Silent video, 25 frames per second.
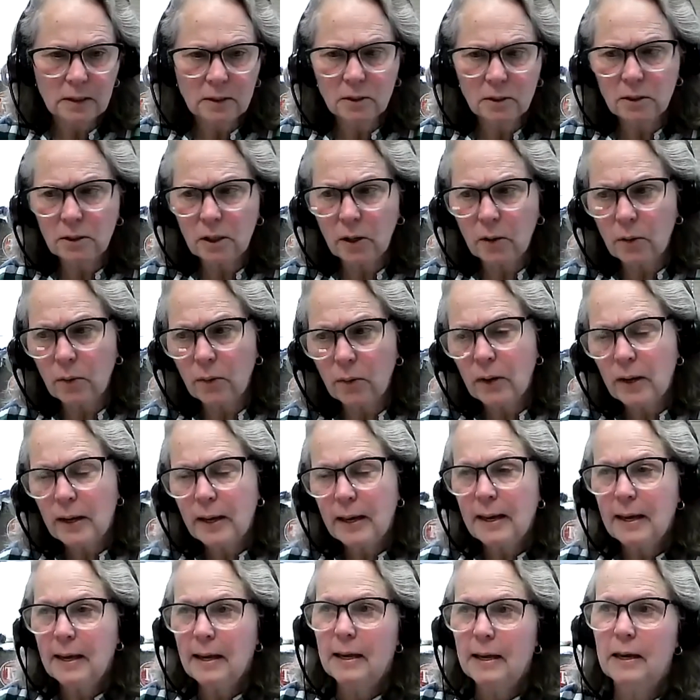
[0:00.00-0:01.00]
So
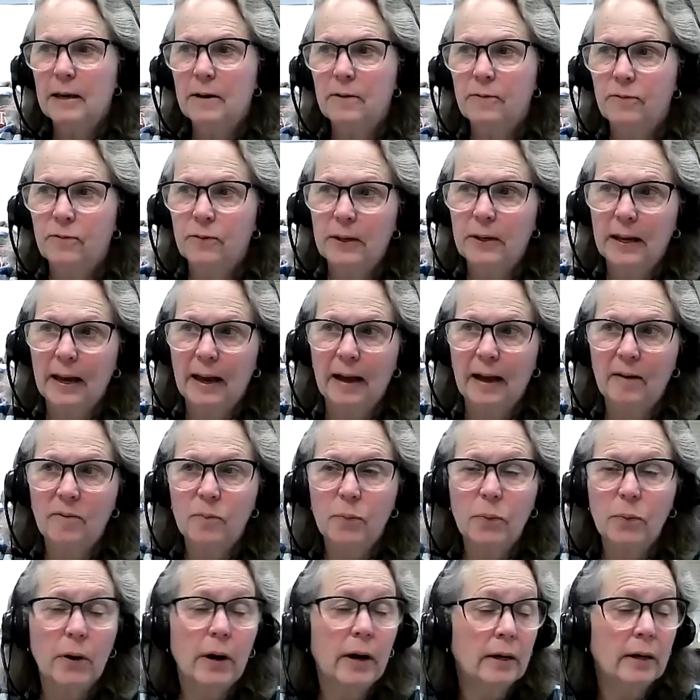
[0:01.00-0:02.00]
if we have
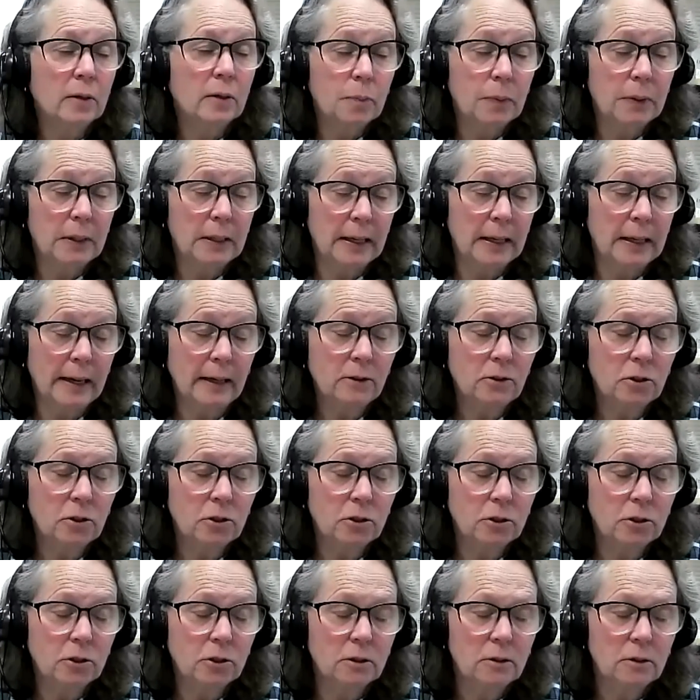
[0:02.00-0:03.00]
product
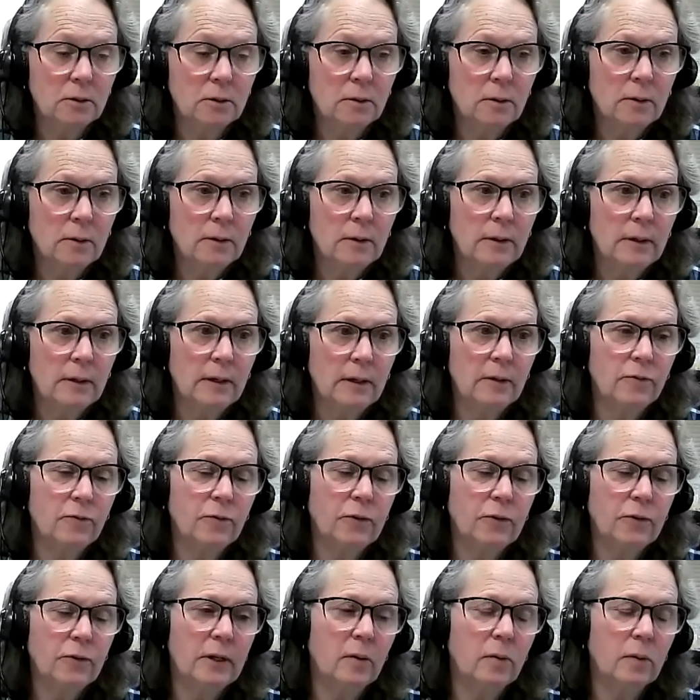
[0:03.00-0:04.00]
pH, if
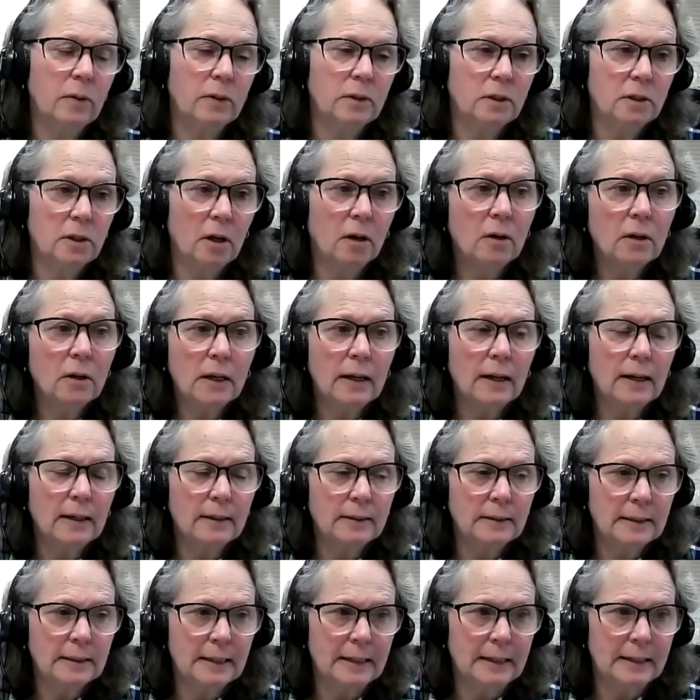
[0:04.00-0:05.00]
we know what salt
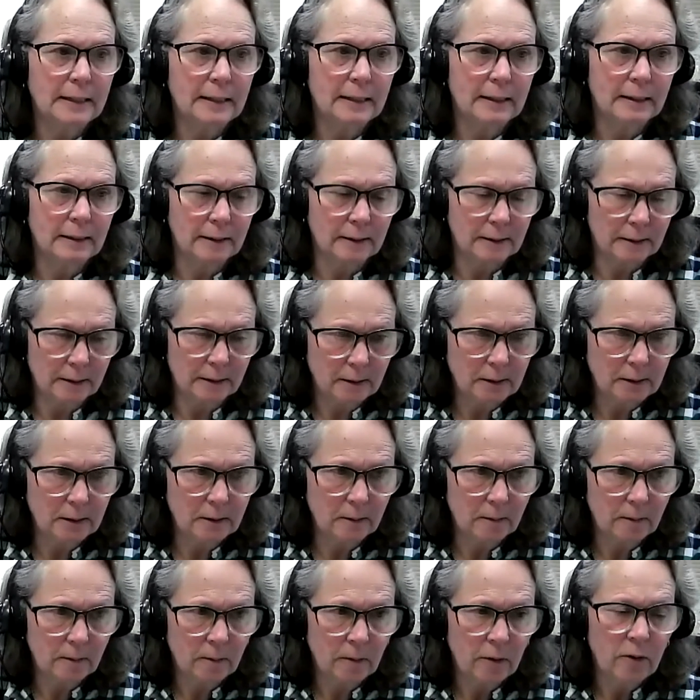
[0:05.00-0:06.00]
content
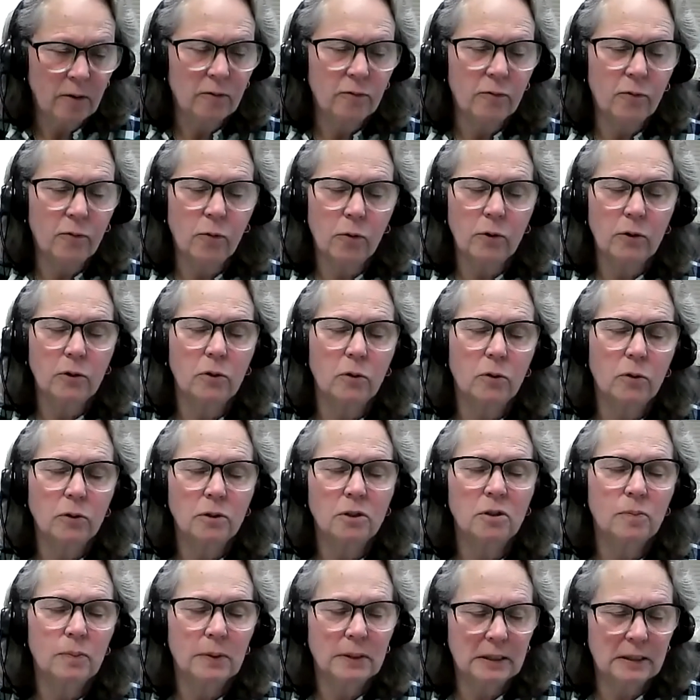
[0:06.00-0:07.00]
is for
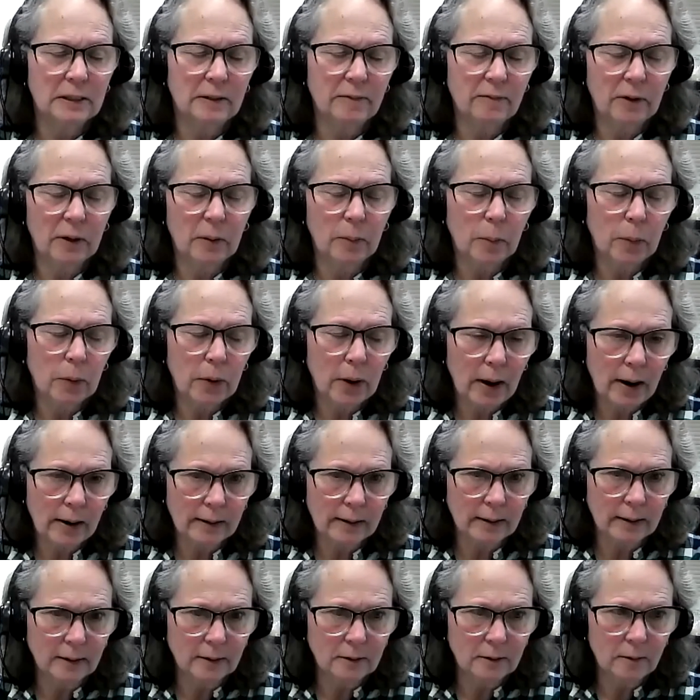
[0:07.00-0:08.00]
your specific
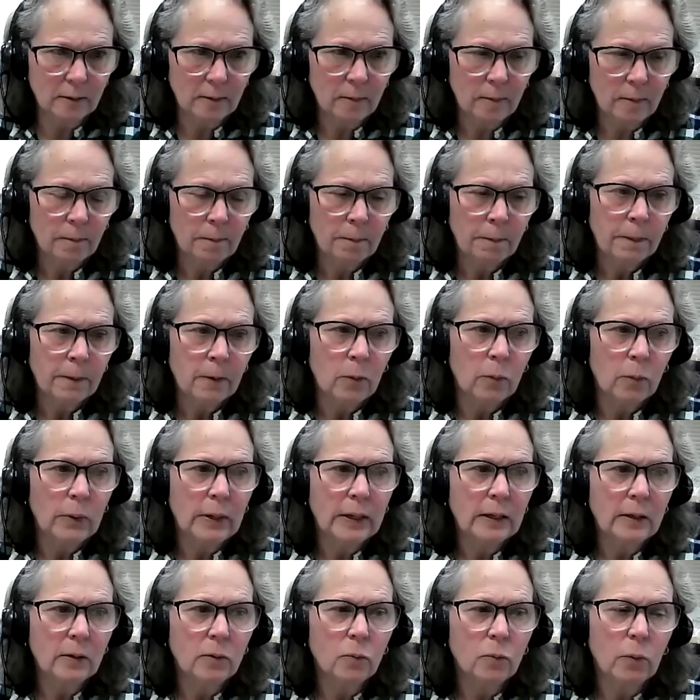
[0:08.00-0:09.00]
product,
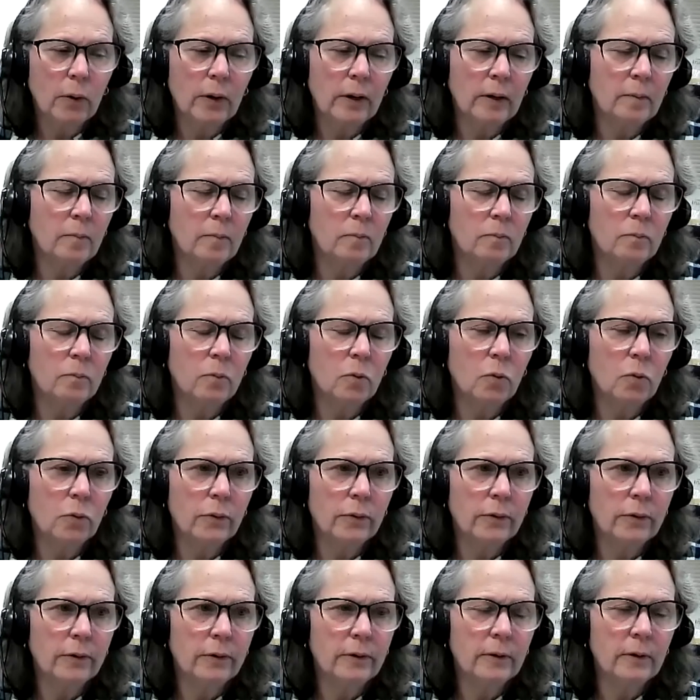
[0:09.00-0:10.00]
we can run
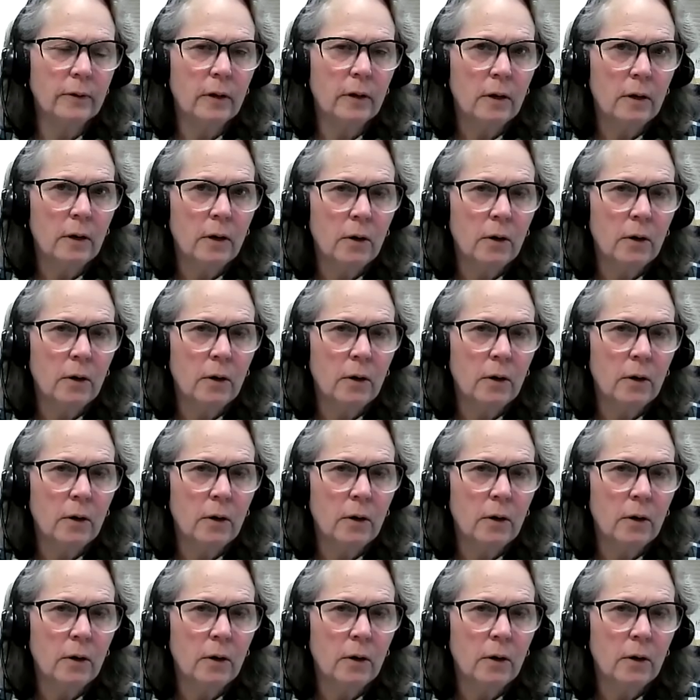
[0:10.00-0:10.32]
more,